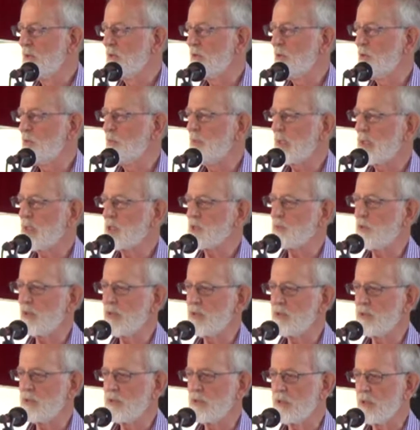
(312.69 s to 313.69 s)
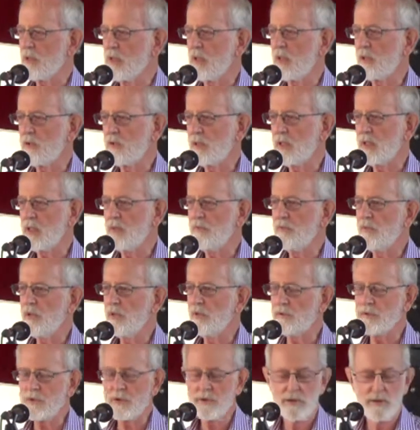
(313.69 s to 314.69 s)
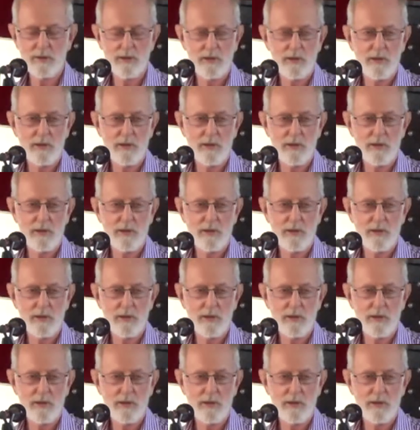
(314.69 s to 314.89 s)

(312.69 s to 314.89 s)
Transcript: Two biggest places to go to get votes.